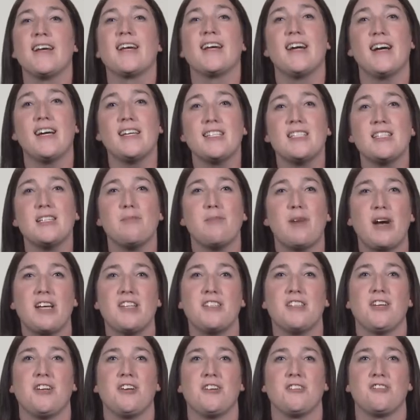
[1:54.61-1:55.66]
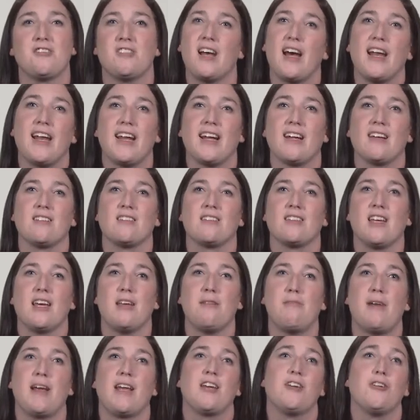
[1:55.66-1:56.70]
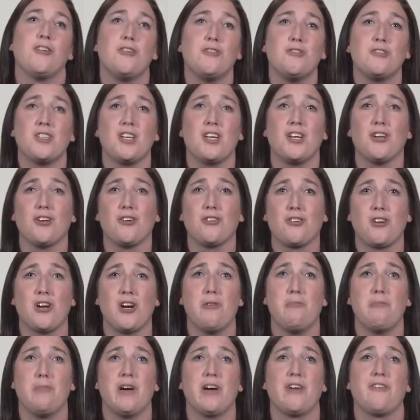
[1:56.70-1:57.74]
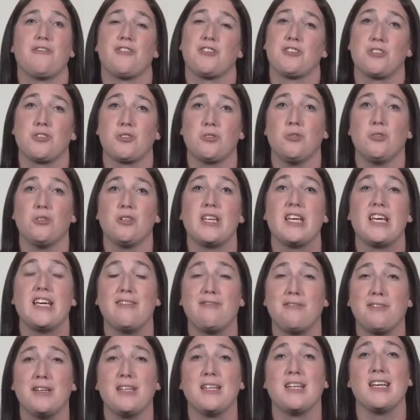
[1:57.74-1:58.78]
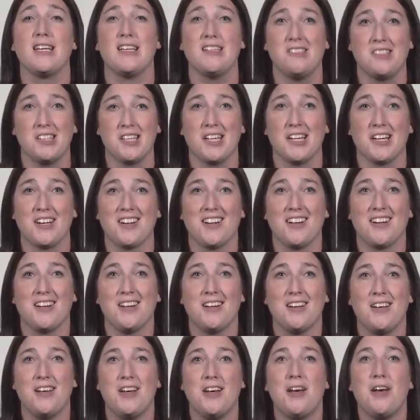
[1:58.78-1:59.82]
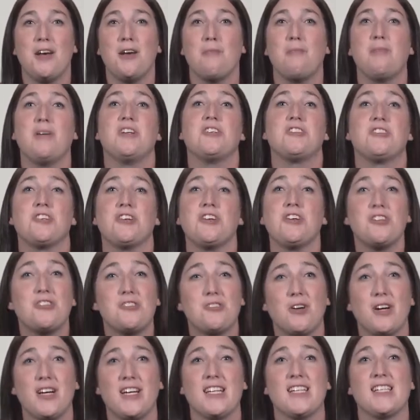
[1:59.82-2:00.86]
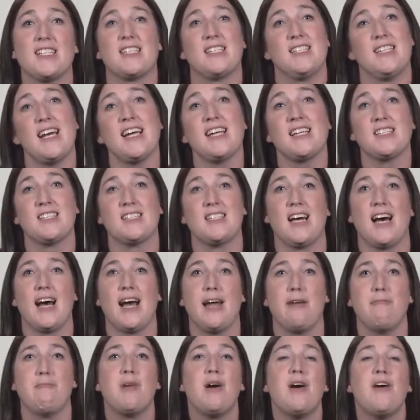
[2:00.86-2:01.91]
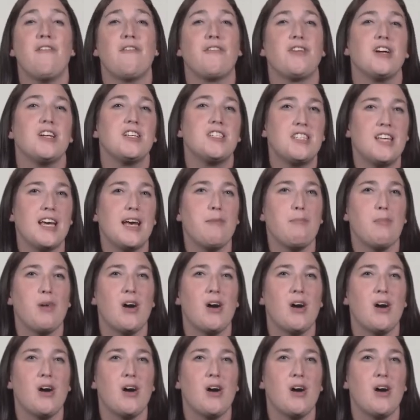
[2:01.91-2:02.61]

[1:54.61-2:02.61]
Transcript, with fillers: Customizing your settings can make using your Chromebook for school even easier. Be sure to join us next time for a tip